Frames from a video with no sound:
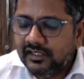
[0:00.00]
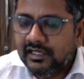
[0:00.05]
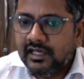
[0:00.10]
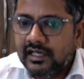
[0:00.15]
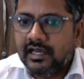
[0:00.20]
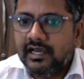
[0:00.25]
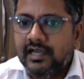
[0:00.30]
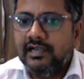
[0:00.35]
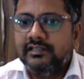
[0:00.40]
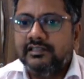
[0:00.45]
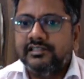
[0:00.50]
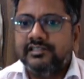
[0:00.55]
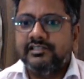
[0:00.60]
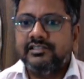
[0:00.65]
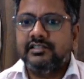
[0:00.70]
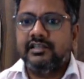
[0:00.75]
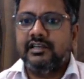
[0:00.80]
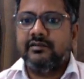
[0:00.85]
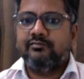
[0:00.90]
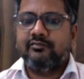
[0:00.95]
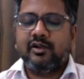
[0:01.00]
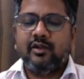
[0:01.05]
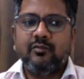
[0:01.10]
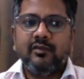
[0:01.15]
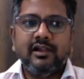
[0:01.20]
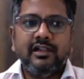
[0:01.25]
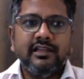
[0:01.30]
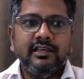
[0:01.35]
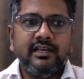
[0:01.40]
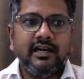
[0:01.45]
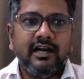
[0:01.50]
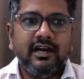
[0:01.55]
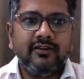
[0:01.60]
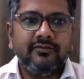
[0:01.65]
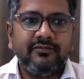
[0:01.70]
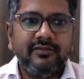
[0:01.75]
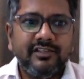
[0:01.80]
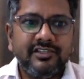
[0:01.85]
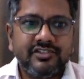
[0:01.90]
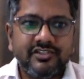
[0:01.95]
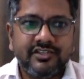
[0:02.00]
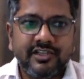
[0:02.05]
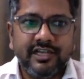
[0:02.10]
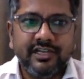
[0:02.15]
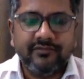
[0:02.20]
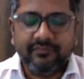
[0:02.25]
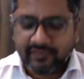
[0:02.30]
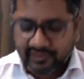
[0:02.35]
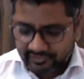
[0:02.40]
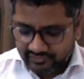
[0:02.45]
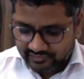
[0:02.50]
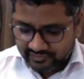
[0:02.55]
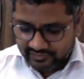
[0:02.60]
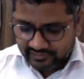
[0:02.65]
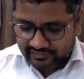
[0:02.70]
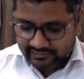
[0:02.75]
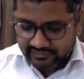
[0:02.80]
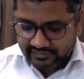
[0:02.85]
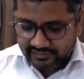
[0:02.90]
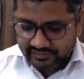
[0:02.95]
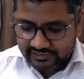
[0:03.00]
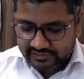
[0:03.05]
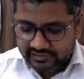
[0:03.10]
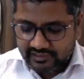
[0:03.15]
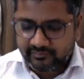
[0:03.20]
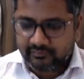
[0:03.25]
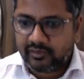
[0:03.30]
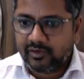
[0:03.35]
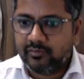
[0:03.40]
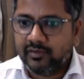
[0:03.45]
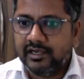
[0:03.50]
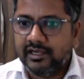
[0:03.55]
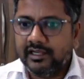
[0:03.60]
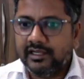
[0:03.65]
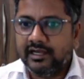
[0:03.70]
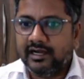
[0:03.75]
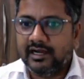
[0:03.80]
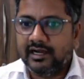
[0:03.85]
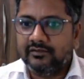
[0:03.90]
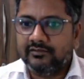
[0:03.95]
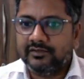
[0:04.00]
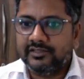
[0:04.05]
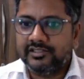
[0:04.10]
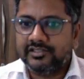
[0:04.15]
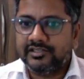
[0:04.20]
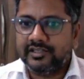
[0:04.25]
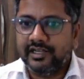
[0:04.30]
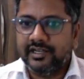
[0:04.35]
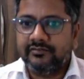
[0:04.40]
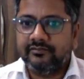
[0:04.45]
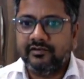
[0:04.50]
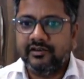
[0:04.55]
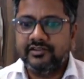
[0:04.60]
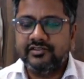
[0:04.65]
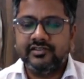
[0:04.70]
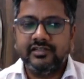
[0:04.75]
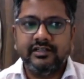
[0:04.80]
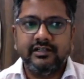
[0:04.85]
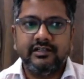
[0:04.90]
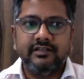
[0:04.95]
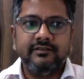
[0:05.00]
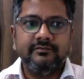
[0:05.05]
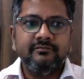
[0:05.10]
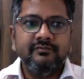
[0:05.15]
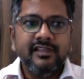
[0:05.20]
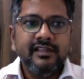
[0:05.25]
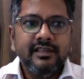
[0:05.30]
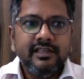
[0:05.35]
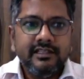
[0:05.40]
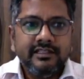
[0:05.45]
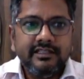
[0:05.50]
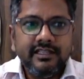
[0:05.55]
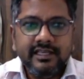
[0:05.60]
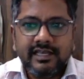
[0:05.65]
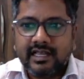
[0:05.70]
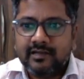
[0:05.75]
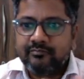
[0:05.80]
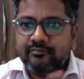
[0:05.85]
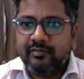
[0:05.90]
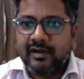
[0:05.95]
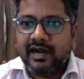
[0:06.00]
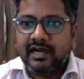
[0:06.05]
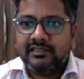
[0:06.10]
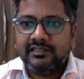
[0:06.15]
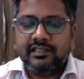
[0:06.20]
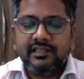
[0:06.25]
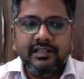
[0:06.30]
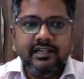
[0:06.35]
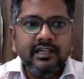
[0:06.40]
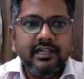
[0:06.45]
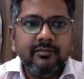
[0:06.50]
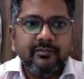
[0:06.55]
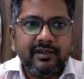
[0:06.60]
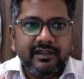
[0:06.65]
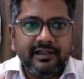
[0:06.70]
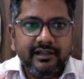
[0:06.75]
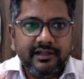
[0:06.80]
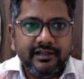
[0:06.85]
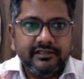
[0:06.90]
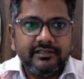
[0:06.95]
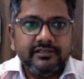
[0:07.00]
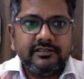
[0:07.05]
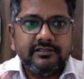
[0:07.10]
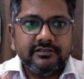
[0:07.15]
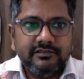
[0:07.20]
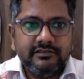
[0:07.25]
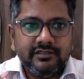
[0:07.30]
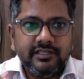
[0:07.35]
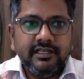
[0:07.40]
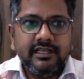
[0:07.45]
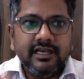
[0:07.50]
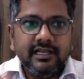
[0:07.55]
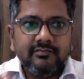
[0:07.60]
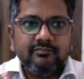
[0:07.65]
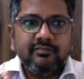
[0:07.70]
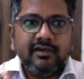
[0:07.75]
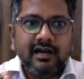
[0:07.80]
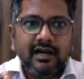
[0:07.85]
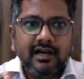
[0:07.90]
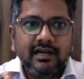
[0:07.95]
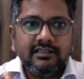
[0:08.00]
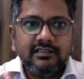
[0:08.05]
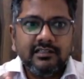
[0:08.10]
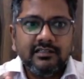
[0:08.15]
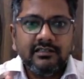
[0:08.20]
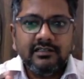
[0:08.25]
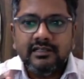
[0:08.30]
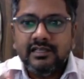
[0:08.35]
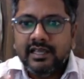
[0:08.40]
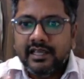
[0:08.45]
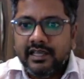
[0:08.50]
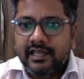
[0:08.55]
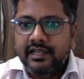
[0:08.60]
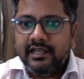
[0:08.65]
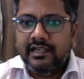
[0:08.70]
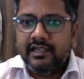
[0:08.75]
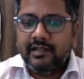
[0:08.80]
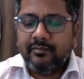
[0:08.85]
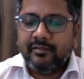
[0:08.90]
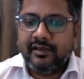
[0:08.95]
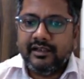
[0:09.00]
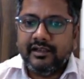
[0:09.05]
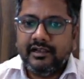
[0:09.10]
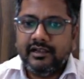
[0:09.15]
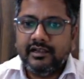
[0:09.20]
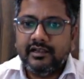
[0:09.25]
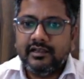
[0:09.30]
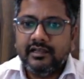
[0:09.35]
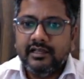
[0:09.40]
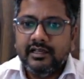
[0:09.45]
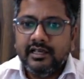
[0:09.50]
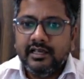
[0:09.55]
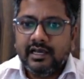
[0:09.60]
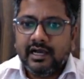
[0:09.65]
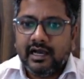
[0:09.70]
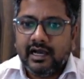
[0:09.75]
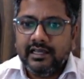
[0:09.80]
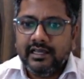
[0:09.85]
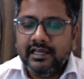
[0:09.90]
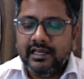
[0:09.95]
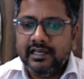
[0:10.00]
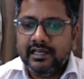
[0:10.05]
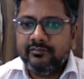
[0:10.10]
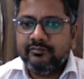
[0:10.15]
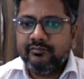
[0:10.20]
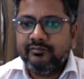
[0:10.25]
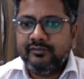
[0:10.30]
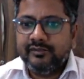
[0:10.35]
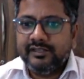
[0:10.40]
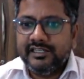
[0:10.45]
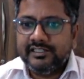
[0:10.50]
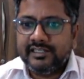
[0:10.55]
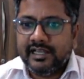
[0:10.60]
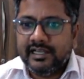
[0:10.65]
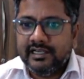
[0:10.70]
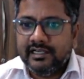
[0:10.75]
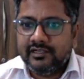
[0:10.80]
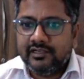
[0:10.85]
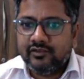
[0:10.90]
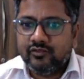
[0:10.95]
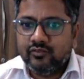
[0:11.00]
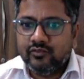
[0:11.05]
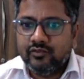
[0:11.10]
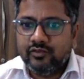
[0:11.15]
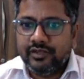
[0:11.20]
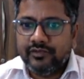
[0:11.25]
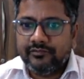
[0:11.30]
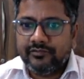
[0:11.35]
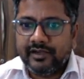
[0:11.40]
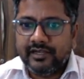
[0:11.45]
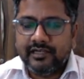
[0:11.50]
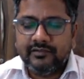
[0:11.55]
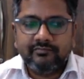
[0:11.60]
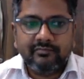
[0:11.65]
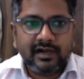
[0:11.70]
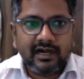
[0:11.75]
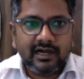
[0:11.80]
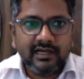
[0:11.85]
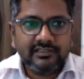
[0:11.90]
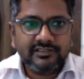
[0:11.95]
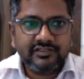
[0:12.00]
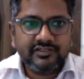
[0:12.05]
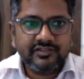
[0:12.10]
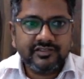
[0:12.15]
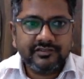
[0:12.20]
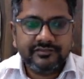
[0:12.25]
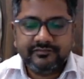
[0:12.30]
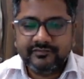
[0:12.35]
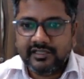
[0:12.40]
And this is the property of state function. This is the property of state function. They are path independent. They are path independent. I have designed 2 different paths.